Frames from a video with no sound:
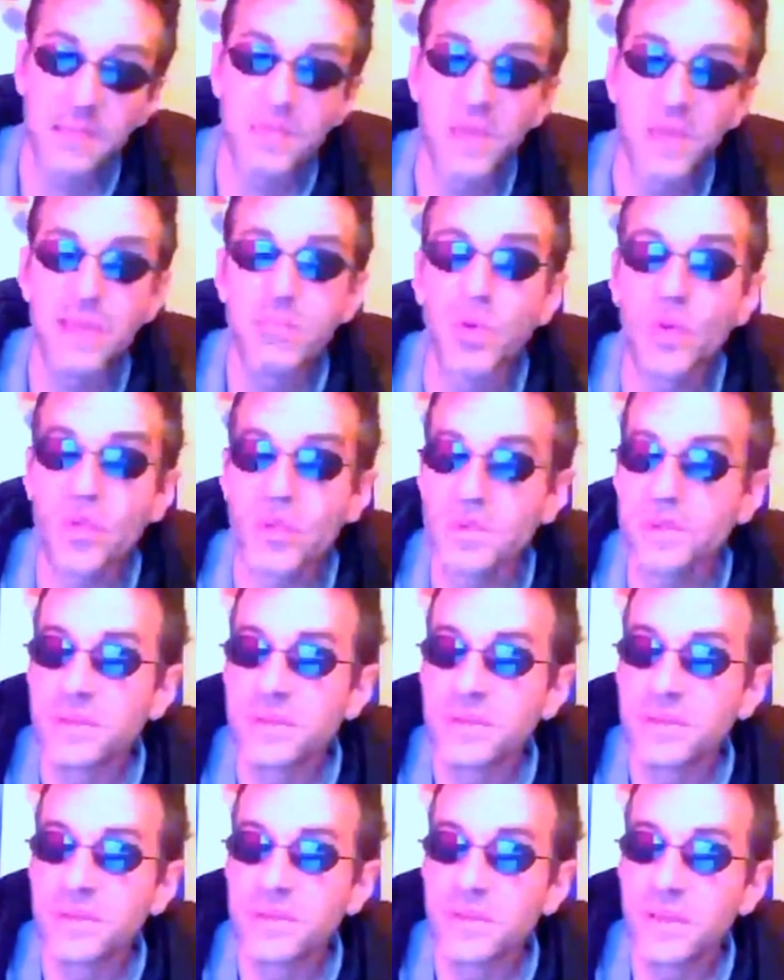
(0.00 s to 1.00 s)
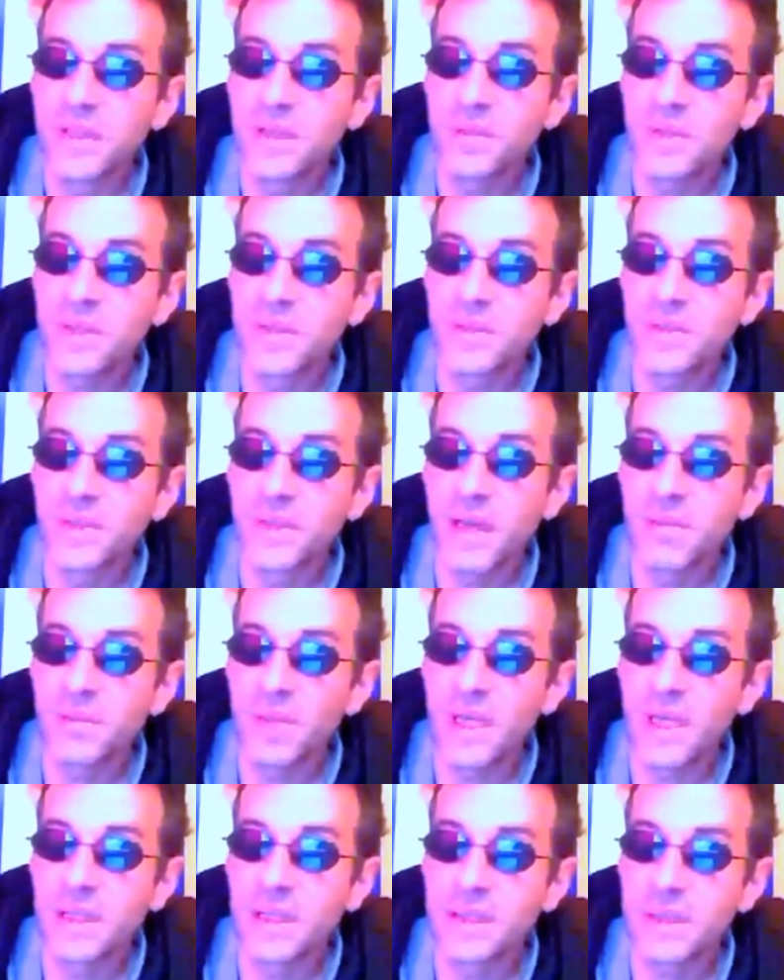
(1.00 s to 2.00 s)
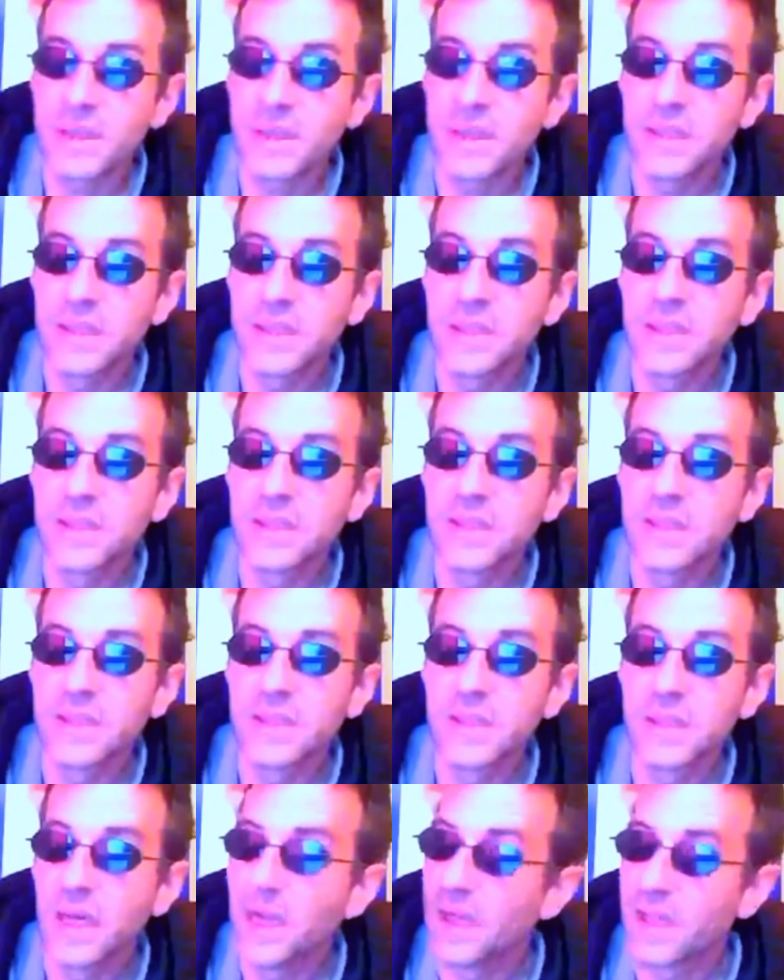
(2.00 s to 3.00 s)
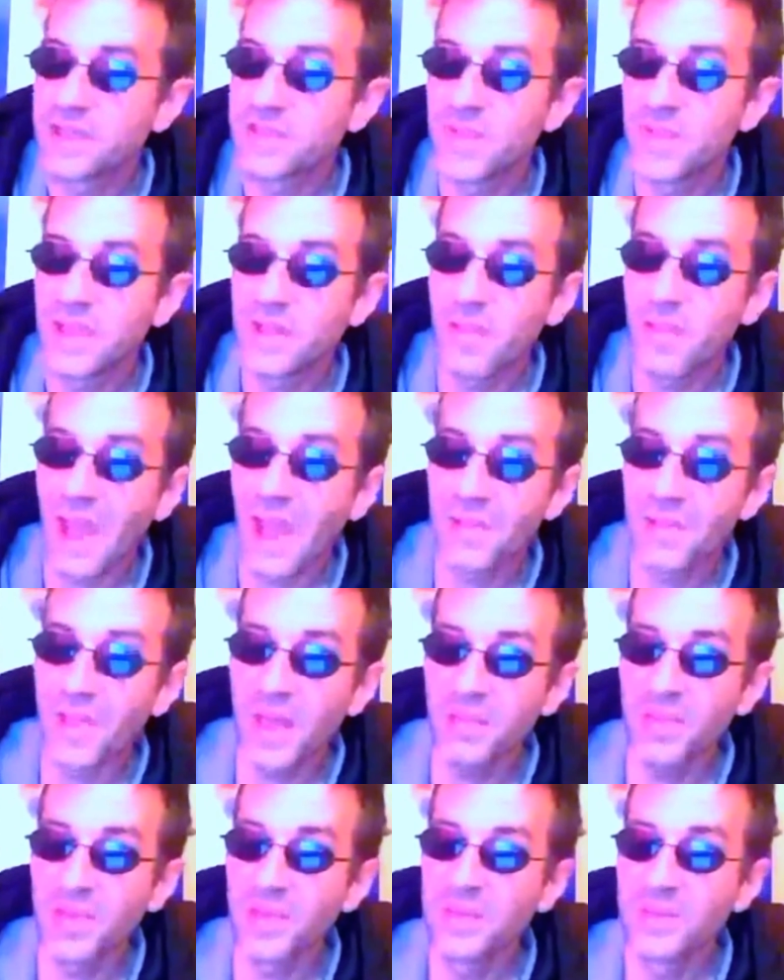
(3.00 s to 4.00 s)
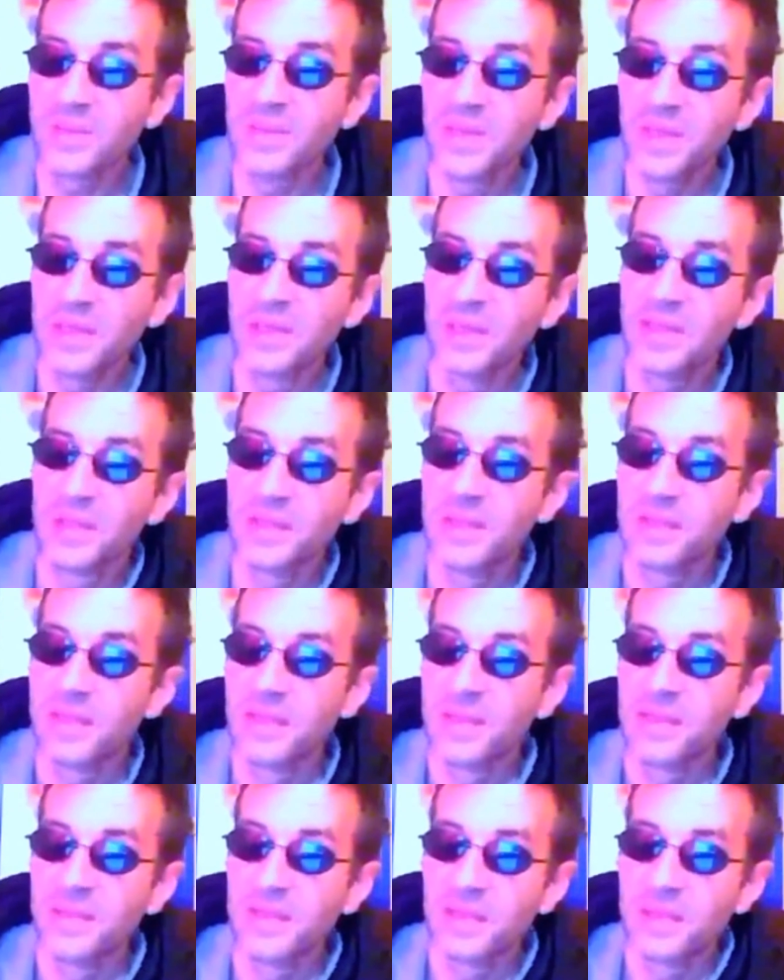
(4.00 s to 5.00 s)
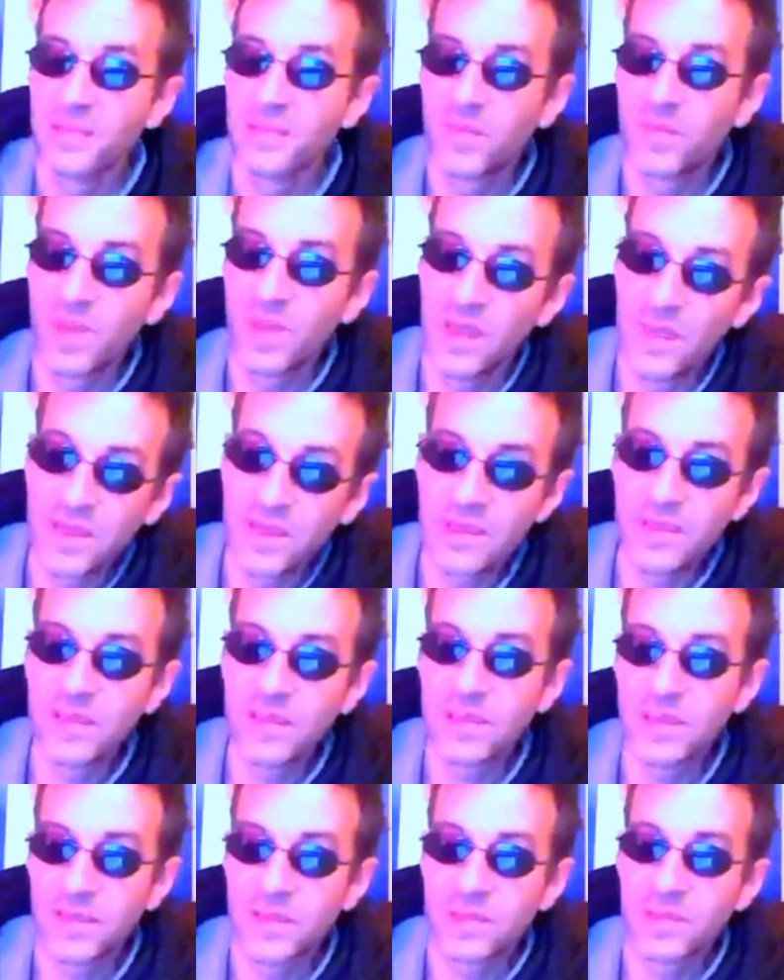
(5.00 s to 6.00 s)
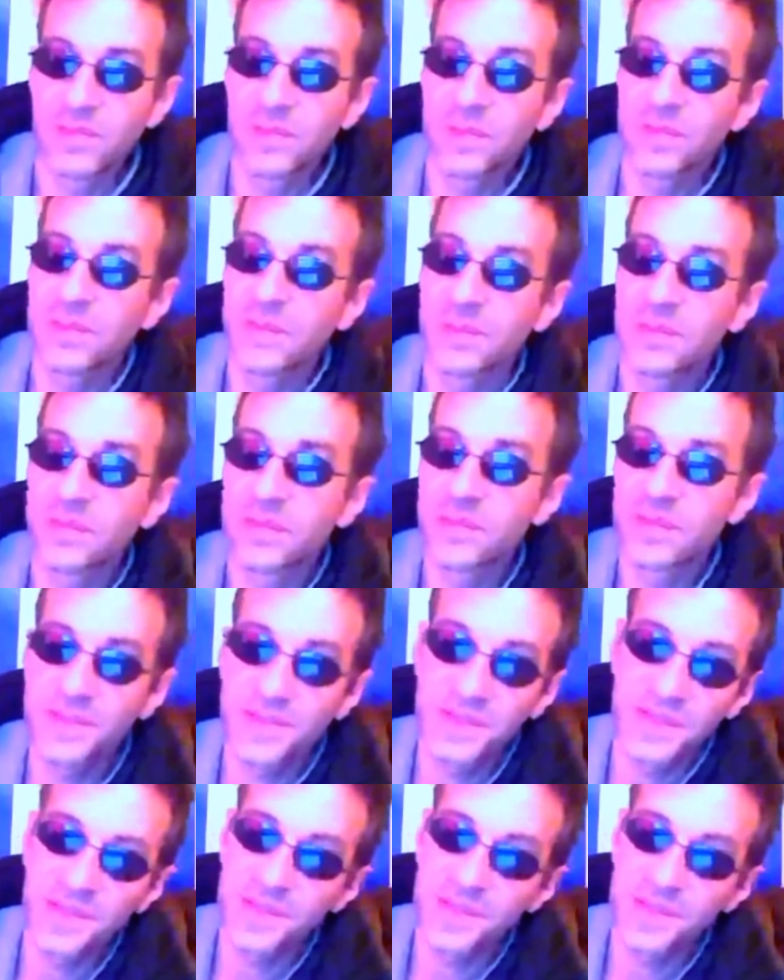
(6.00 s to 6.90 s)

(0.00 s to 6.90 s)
of the people in the world are not bright. That doesn't mean they're bad people, but, you know, it's